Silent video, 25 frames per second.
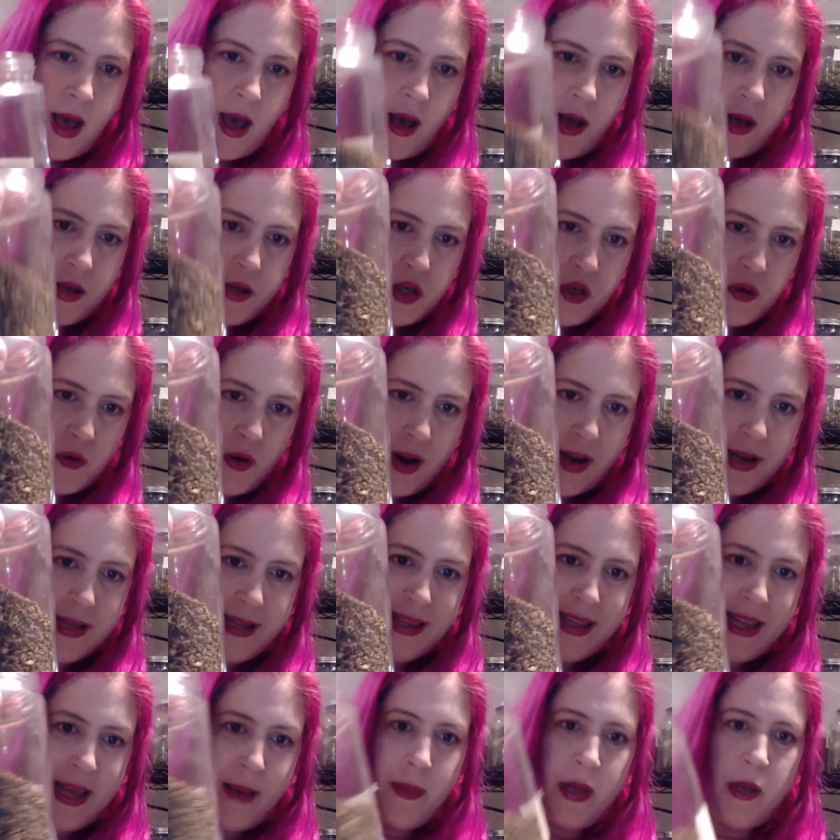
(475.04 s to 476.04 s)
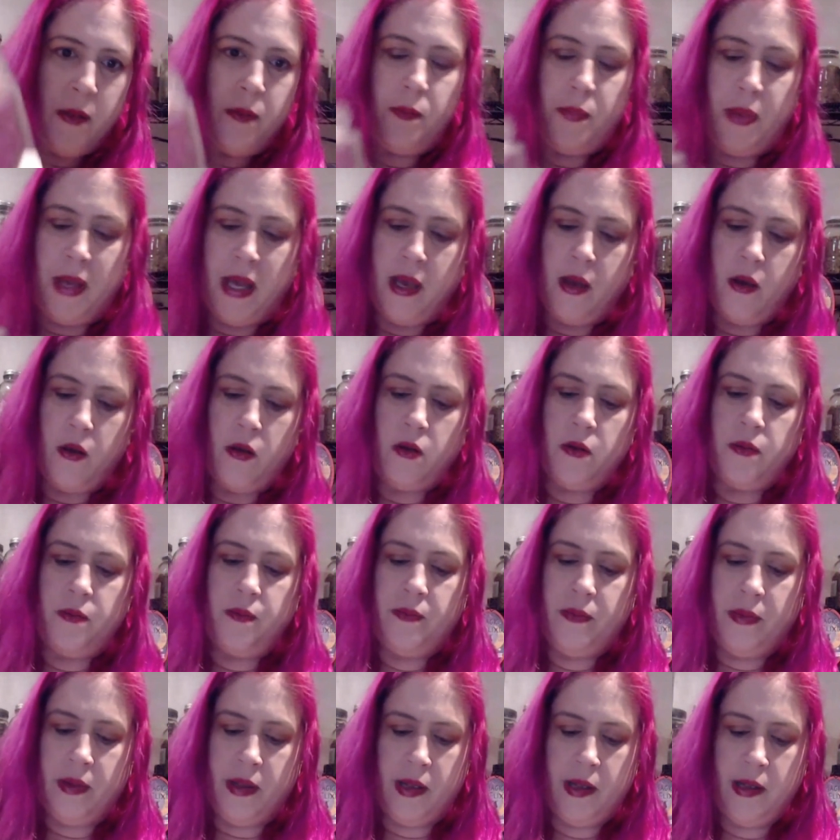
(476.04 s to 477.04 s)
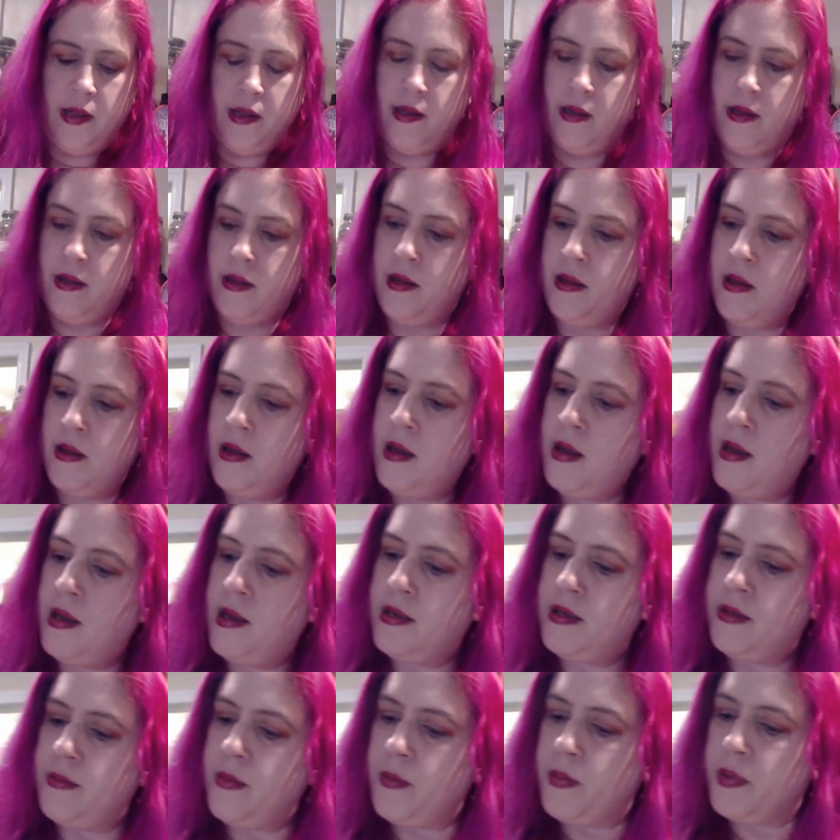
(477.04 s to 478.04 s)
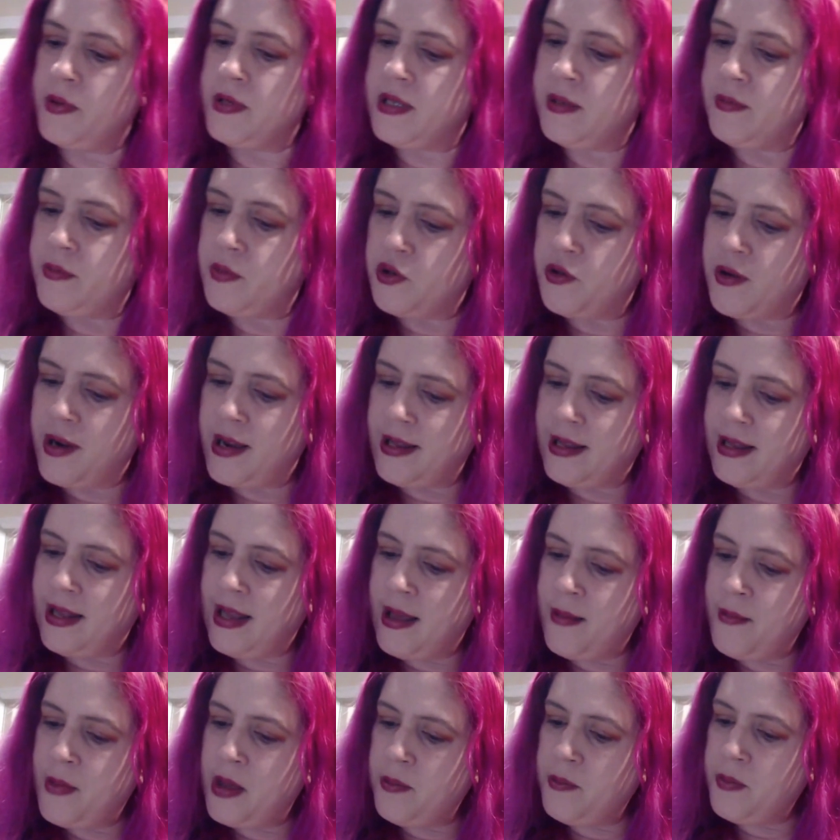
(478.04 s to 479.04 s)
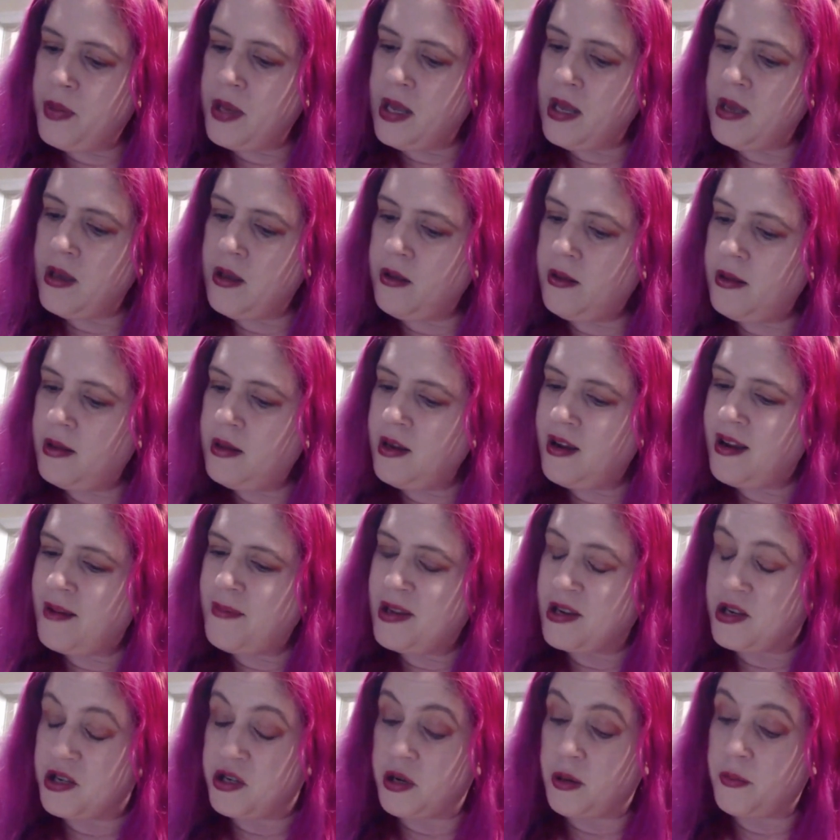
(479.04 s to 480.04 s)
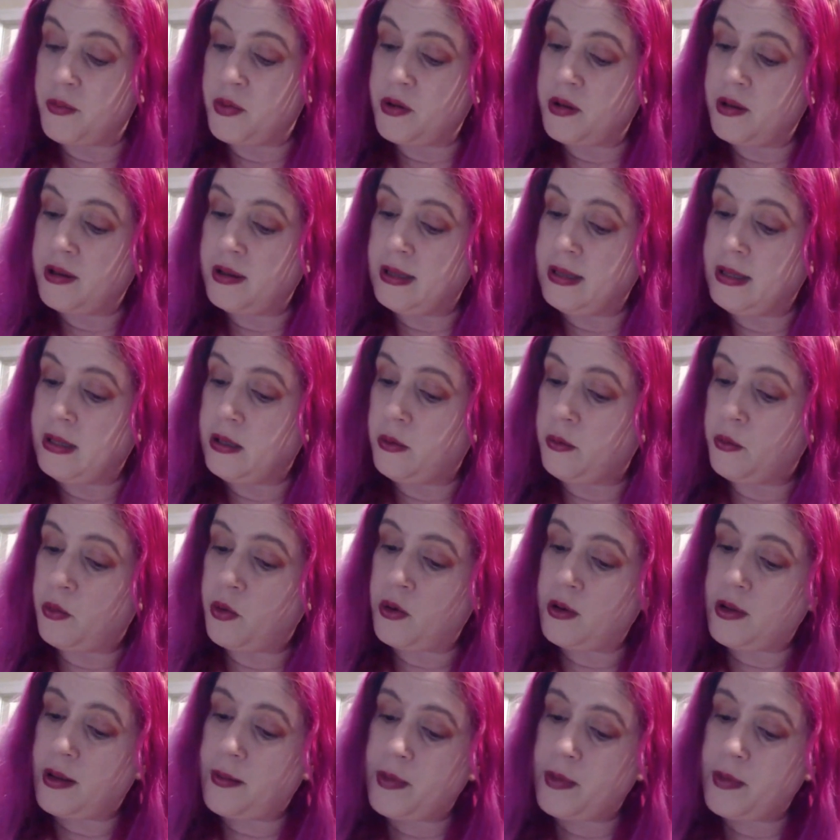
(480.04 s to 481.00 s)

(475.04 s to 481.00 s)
uh dried lemon peel some dried lemon peel in here. I'm actually going to put a little more